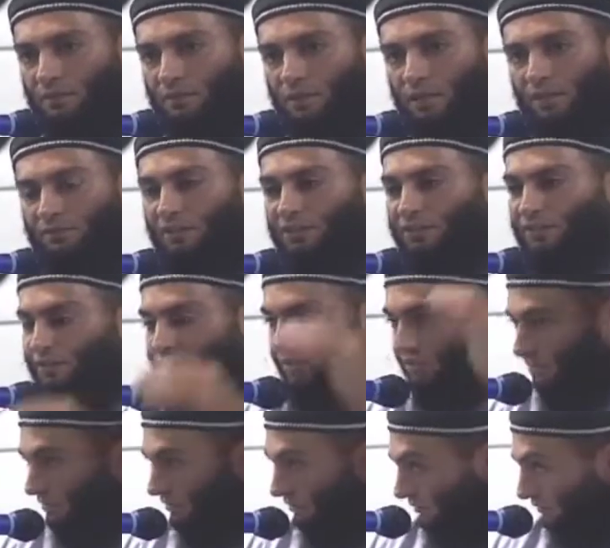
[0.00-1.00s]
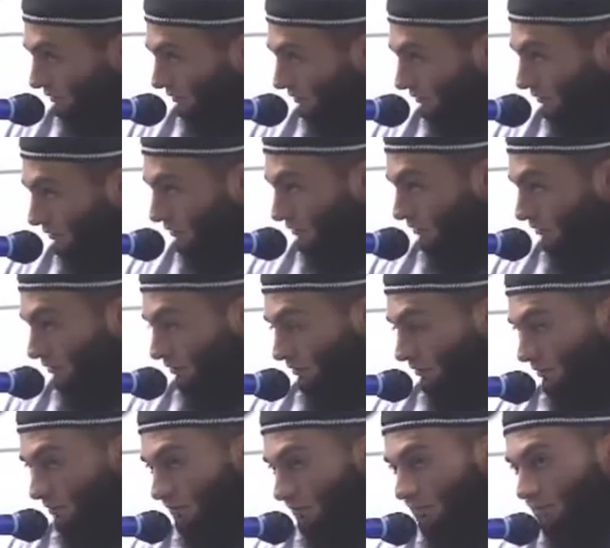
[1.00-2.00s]
And this
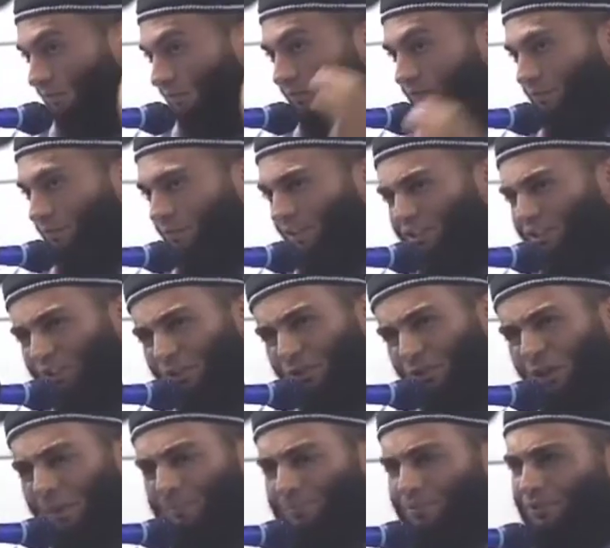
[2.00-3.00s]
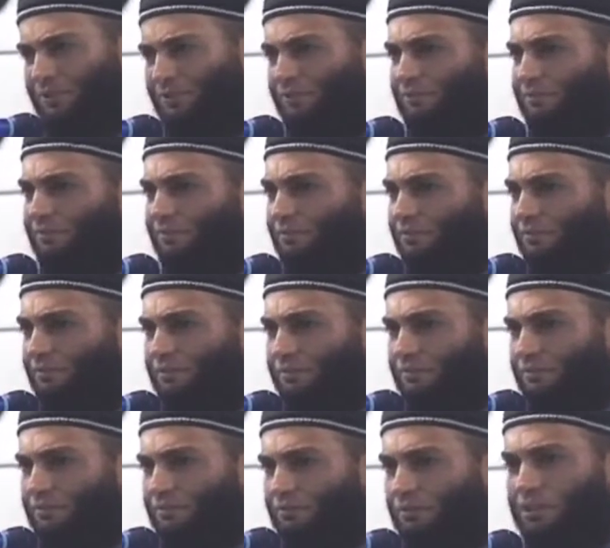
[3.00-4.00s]
is corruption.
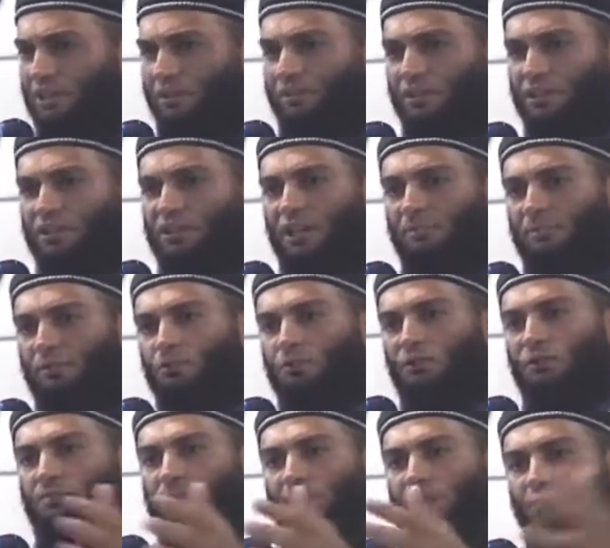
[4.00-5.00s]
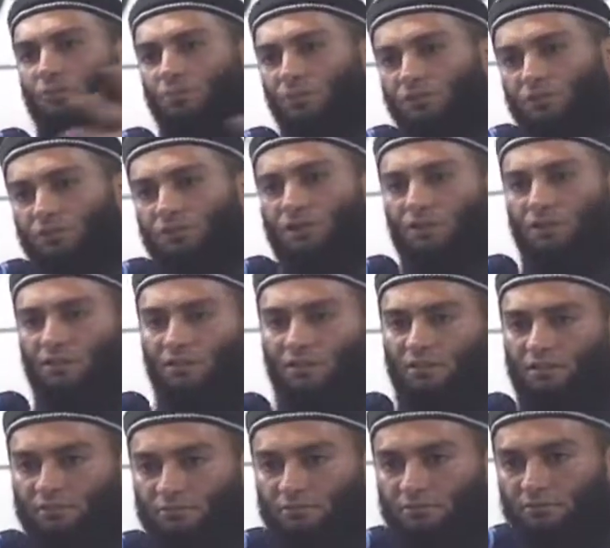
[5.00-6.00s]
Whenever you go between men, what do you
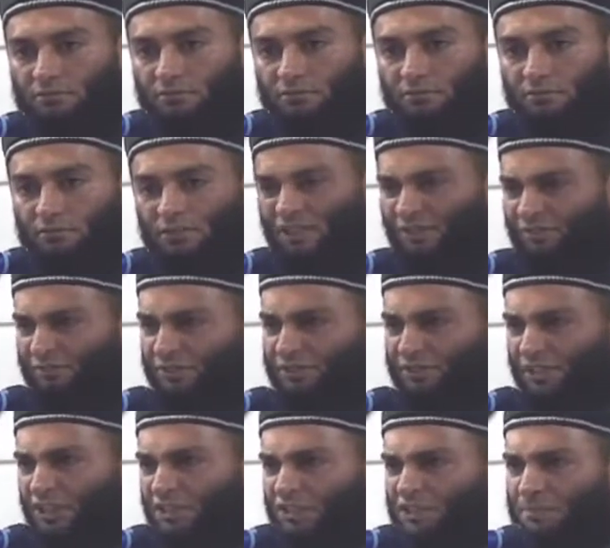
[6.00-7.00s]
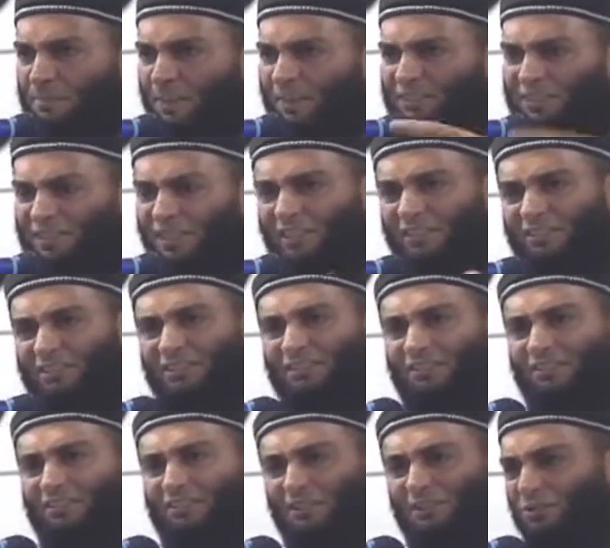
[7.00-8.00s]
hear? Conversations about
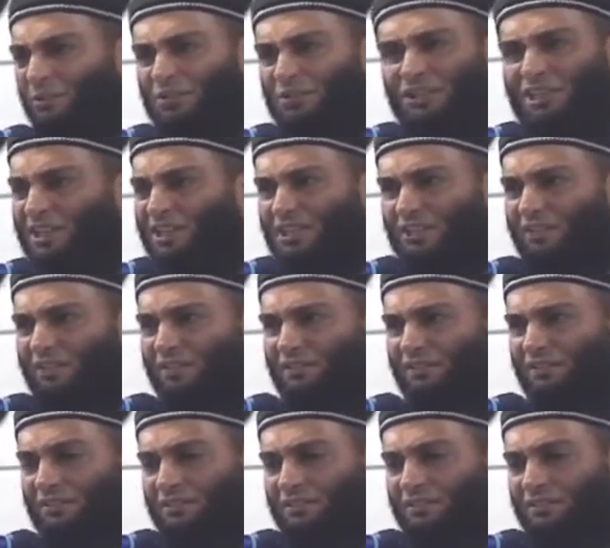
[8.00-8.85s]
sex. That's all you hear.